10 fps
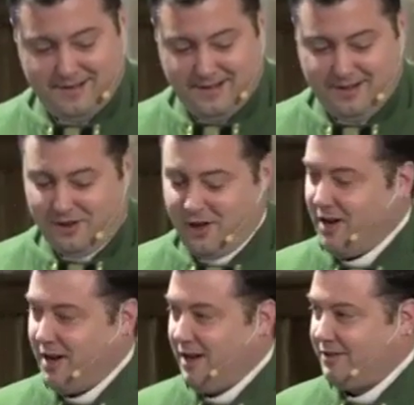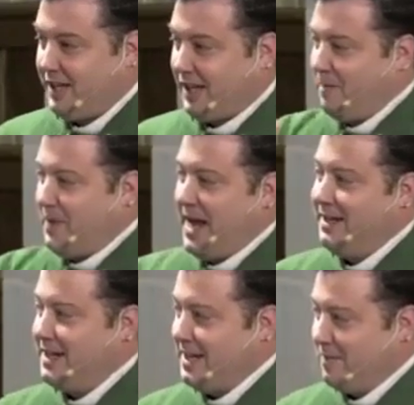The laws, the
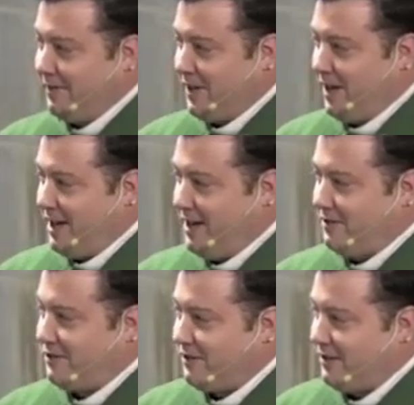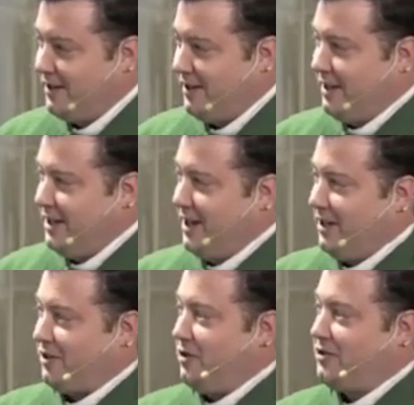compendium of laws
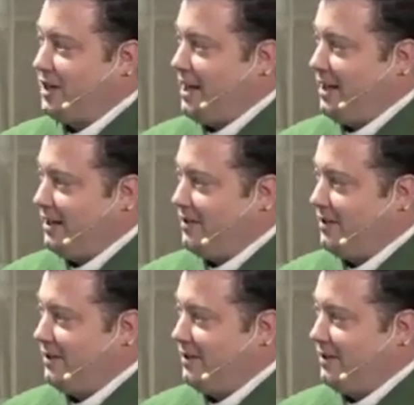associated